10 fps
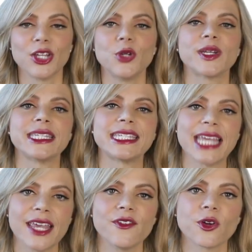you can
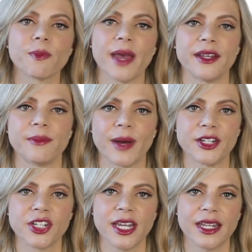save your
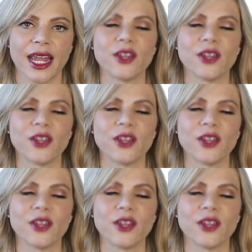budget